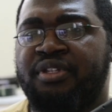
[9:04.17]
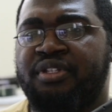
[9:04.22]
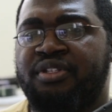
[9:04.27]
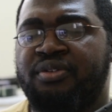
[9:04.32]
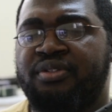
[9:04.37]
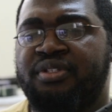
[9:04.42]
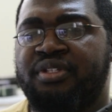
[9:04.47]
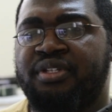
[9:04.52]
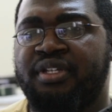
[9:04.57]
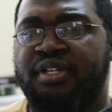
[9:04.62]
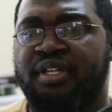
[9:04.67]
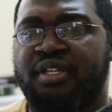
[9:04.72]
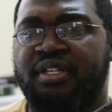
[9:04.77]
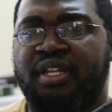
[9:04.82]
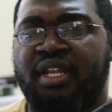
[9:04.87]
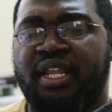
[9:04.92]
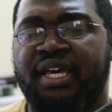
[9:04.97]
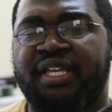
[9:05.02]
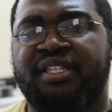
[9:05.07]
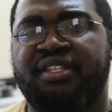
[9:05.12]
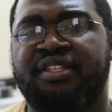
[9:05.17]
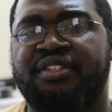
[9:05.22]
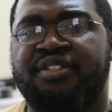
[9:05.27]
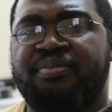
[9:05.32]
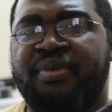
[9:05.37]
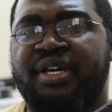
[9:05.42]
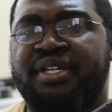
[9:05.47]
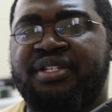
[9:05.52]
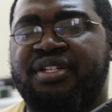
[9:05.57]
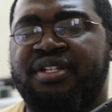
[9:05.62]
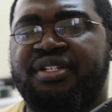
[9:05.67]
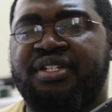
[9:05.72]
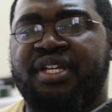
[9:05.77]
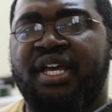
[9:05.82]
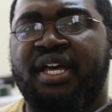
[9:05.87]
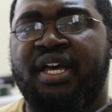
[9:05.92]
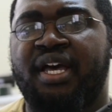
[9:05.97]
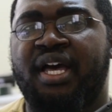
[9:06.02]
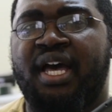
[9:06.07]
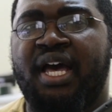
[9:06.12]
due to the length of this message,
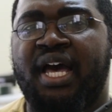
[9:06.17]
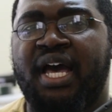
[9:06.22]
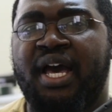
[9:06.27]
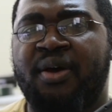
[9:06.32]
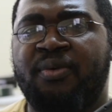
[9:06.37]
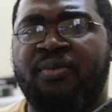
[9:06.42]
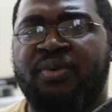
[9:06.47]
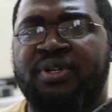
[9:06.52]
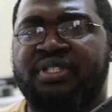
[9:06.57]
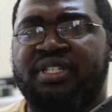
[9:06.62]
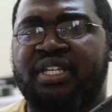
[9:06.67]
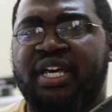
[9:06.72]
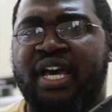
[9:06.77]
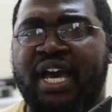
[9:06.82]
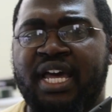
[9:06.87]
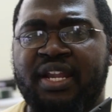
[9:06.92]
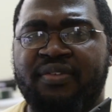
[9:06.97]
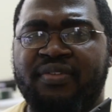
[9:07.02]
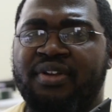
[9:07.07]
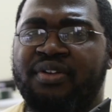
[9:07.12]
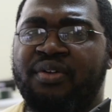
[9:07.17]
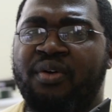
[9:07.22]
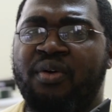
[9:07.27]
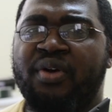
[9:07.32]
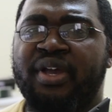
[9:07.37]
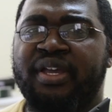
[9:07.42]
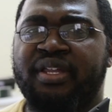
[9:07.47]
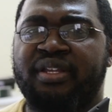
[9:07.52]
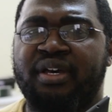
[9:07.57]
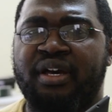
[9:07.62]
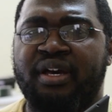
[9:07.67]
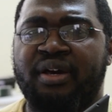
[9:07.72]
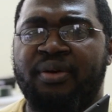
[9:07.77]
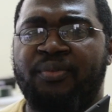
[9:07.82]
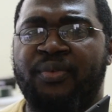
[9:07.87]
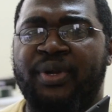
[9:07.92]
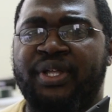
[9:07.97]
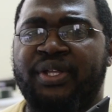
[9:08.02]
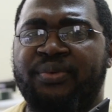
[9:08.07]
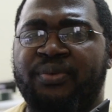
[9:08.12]
I was kind of annoyed,
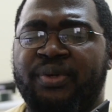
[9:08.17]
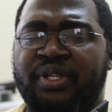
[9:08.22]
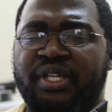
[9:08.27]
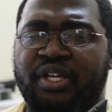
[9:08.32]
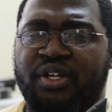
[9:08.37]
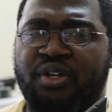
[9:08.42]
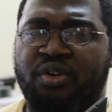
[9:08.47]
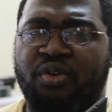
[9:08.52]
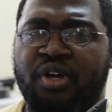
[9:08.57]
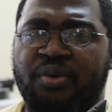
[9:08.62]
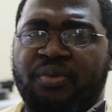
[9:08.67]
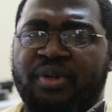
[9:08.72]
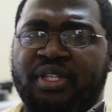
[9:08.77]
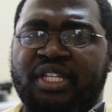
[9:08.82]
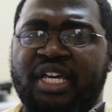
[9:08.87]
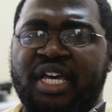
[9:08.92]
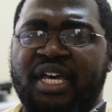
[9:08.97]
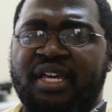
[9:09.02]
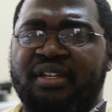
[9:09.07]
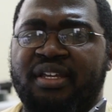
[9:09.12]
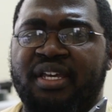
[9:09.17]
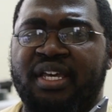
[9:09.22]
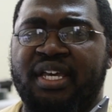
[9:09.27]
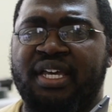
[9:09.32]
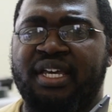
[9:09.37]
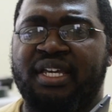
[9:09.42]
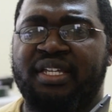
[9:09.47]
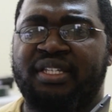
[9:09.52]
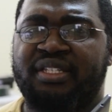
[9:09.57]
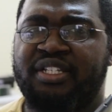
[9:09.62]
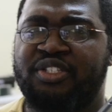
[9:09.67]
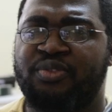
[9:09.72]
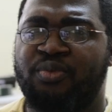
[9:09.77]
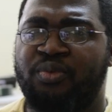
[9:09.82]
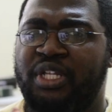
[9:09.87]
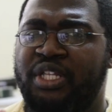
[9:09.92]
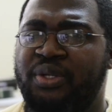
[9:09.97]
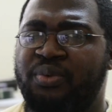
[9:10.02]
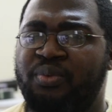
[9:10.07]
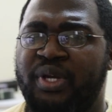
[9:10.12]
really annoyed with that. That's
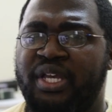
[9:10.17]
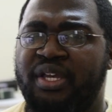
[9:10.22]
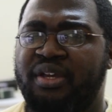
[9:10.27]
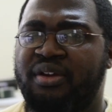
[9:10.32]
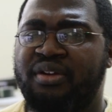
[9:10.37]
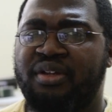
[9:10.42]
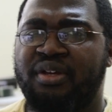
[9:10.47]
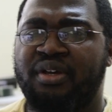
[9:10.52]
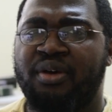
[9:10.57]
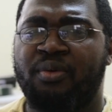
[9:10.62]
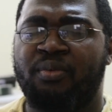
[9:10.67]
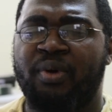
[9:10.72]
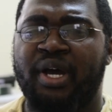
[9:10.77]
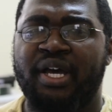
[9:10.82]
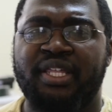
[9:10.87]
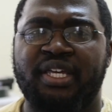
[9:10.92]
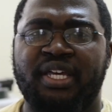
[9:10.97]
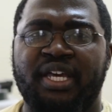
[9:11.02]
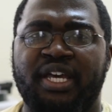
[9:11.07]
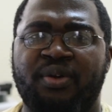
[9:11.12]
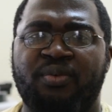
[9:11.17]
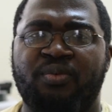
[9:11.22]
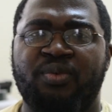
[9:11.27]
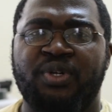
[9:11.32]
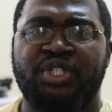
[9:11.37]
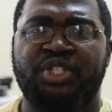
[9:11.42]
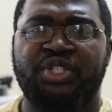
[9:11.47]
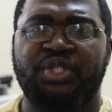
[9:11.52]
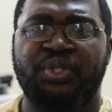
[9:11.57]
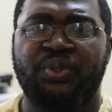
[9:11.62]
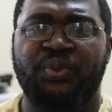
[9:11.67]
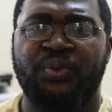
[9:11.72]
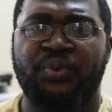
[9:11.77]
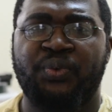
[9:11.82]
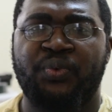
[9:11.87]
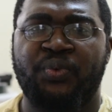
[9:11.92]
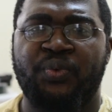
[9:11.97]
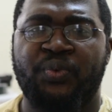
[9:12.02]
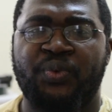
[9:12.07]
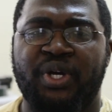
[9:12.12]
really weird. Why the heck would
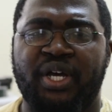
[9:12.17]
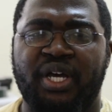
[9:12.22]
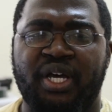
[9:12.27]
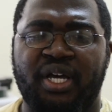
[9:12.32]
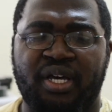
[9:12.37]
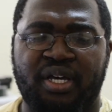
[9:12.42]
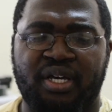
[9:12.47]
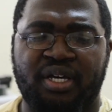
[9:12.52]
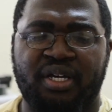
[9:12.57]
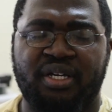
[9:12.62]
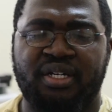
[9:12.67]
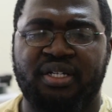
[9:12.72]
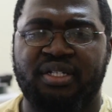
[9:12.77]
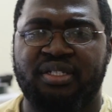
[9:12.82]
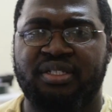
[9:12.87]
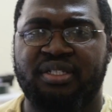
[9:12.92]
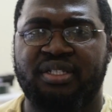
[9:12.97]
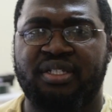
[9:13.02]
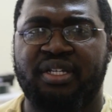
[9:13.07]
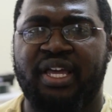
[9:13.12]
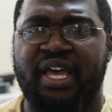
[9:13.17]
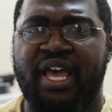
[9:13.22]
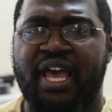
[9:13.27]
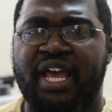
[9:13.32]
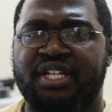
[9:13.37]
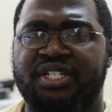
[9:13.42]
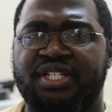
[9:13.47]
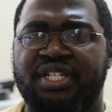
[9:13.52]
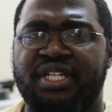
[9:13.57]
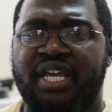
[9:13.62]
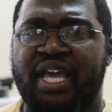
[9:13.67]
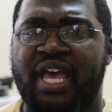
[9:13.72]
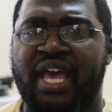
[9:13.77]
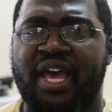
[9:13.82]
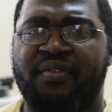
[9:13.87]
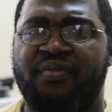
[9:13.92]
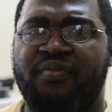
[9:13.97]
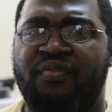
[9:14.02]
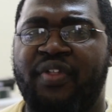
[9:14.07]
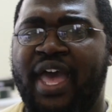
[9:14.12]
you actually
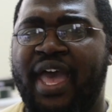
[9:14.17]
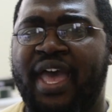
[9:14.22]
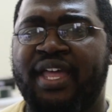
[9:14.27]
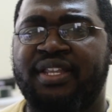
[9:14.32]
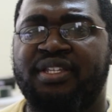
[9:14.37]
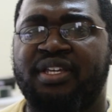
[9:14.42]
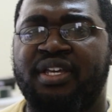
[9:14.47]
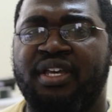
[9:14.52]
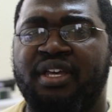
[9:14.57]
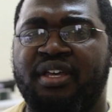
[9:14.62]
have that